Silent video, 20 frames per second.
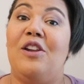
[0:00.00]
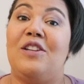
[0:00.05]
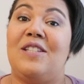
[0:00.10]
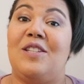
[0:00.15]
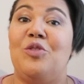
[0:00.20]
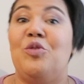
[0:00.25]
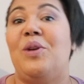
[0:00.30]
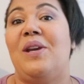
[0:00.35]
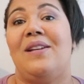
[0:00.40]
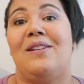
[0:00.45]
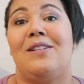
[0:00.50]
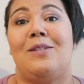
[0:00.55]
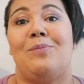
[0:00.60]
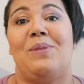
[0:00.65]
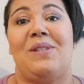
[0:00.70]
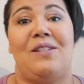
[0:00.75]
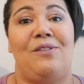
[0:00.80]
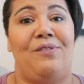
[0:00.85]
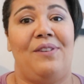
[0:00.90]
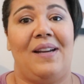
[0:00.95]
to get a
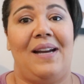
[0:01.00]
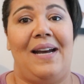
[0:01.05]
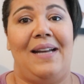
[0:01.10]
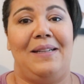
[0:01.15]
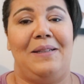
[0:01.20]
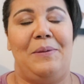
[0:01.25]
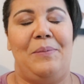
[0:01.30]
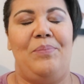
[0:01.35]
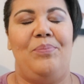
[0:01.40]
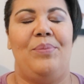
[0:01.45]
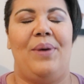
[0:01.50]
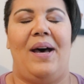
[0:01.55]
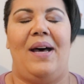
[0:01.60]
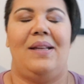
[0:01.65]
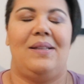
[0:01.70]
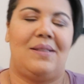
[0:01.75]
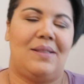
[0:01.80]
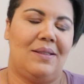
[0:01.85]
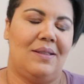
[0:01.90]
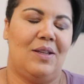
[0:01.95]
specific item,
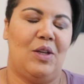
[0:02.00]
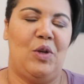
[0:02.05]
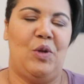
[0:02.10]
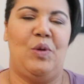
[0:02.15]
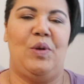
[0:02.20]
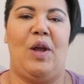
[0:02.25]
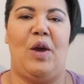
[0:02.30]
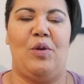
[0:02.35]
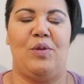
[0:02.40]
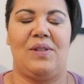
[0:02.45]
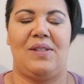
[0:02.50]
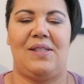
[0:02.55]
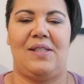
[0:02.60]
but who knows.